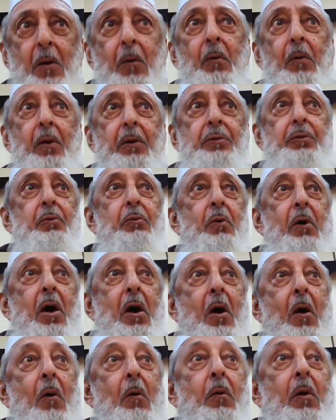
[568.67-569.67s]
Was
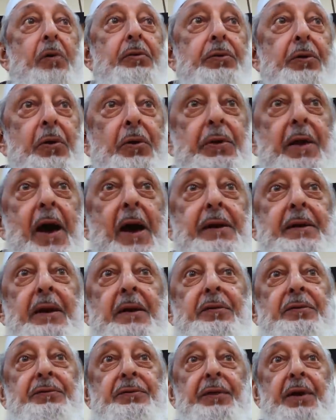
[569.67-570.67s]
the
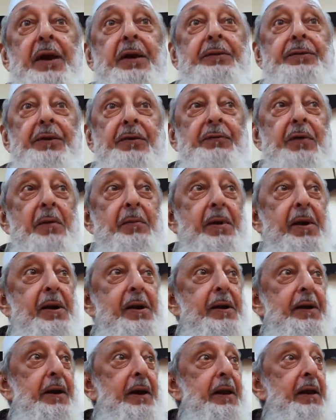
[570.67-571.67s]
United States of
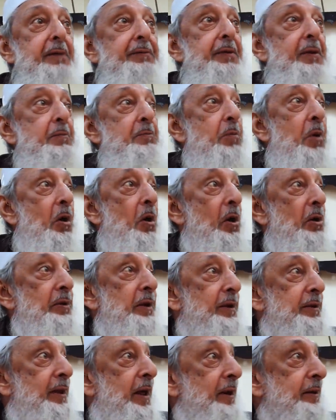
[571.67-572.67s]
America even born
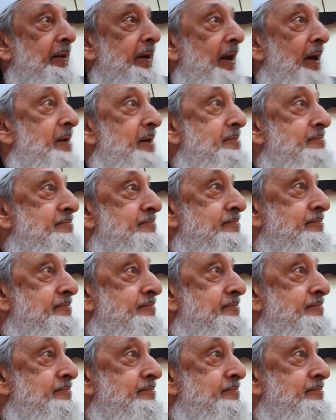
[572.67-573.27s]
at that time?